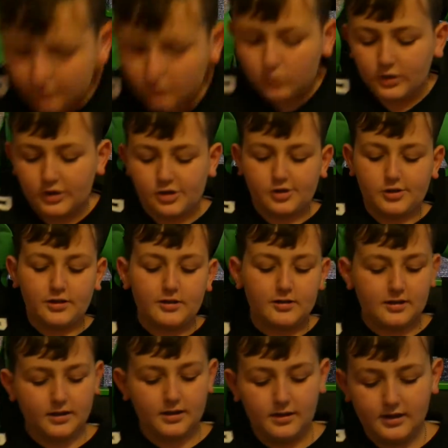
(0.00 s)

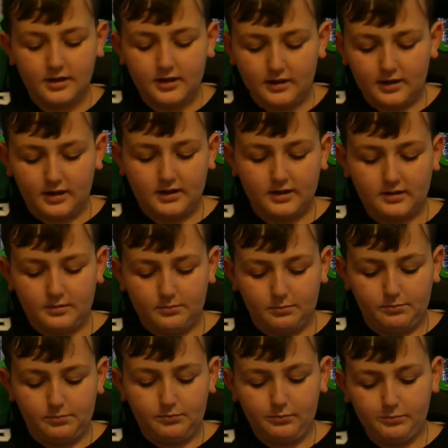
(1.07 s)
questions, and then at the end I'm
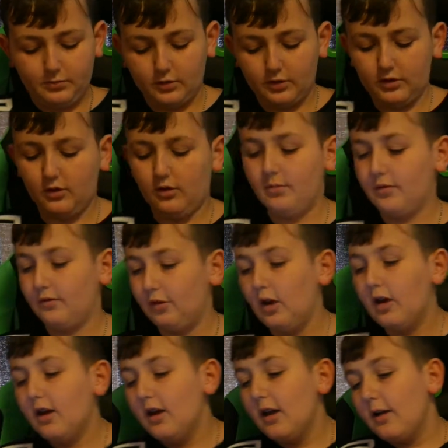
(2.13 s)
putting a little bit of a
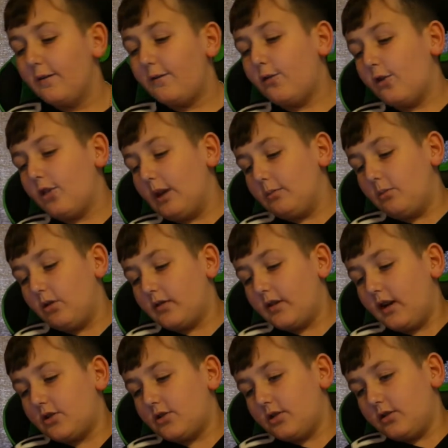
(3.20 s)
Fortnite
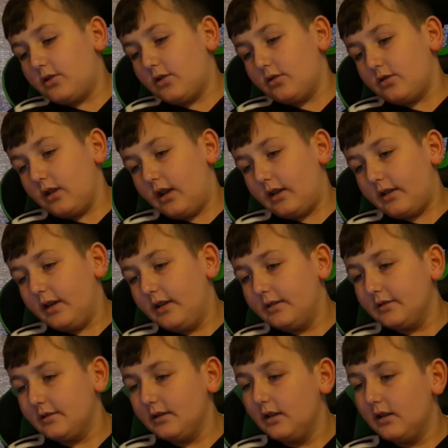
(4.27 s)
montage in, so it's like
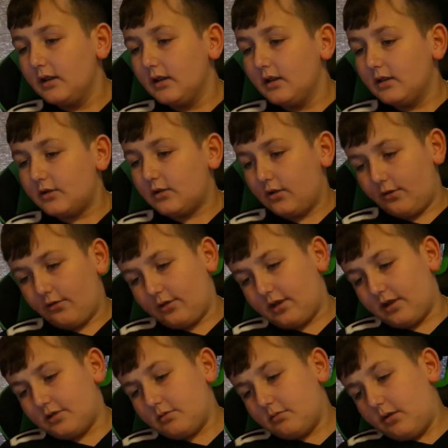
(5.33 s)
two different
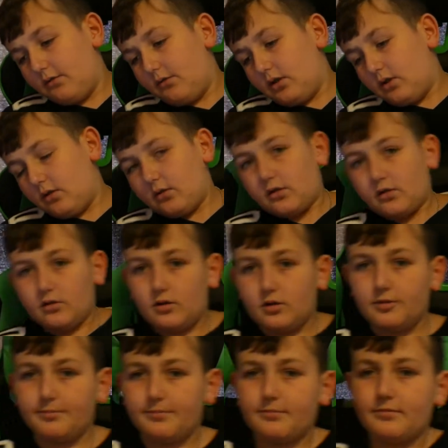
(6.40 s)
things in one video, you
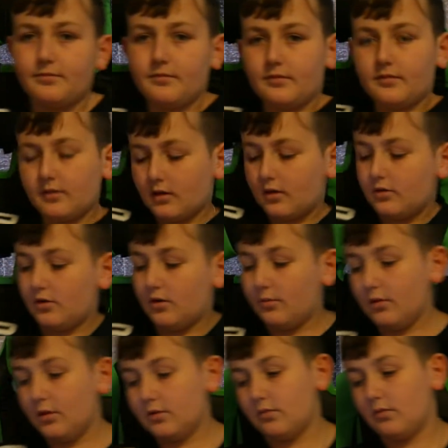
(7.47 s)
know, two
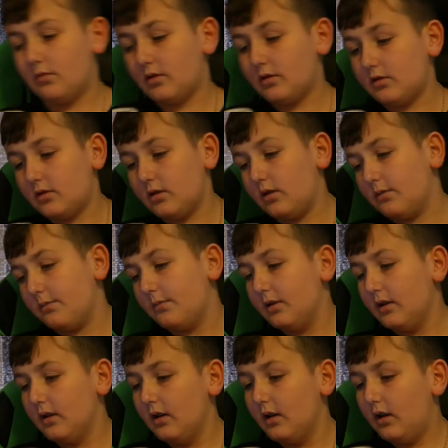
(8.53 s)
birds with one stone.
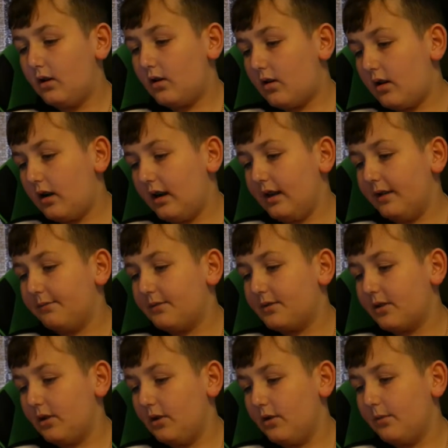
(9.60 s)
Alright,
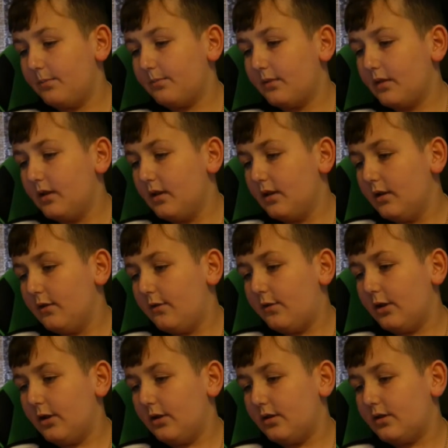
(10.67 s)
so
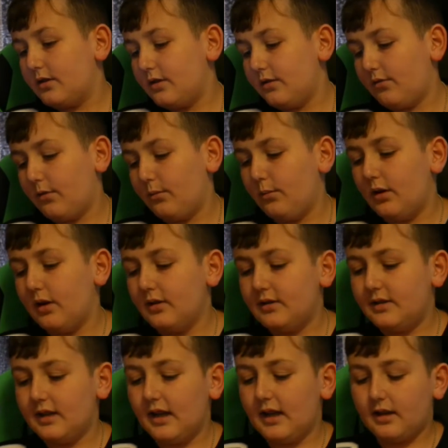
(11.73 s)
first, from
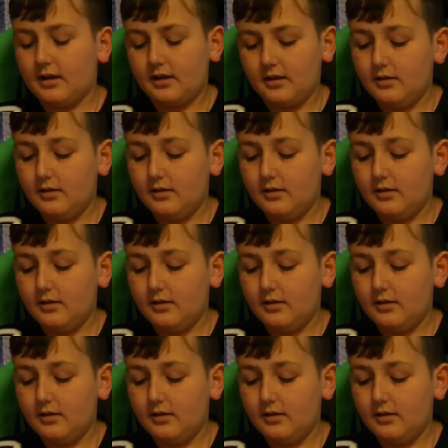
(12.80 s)
Zach,